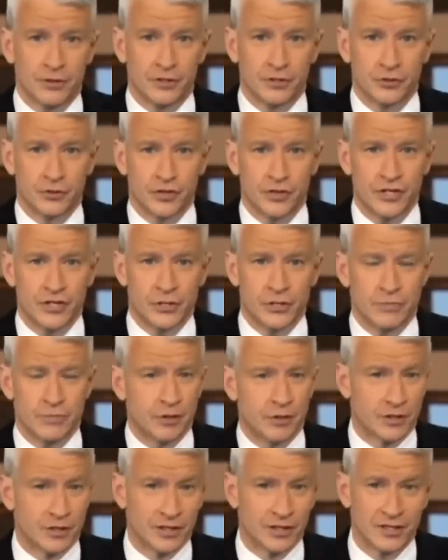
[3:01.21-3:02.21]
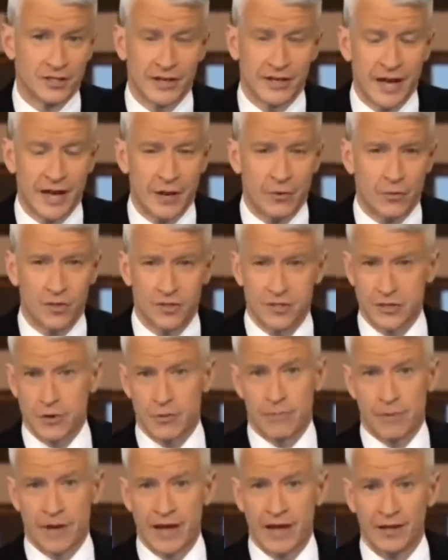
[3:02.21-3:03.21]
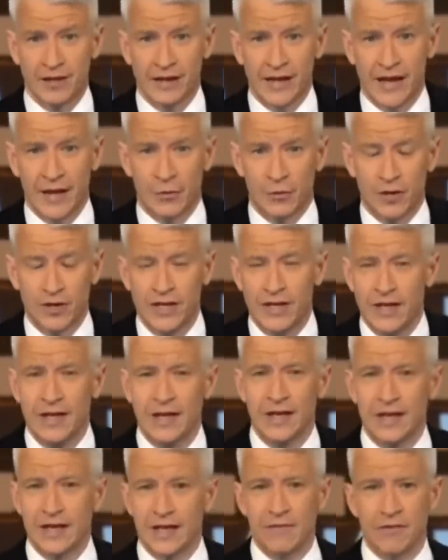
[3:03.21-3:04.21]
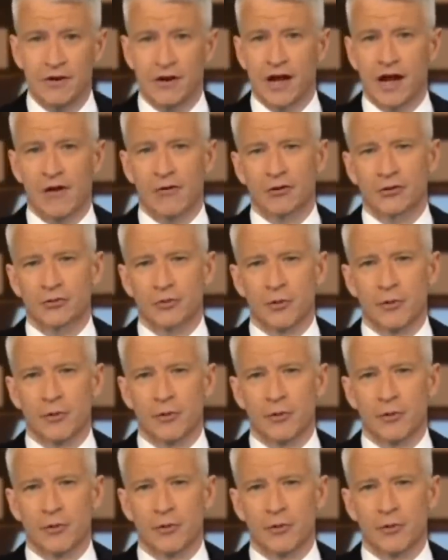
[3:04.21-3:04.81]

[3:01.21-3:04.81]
tradition. Bill Clinton had one. Sarah Palin had one. Even Congresswoman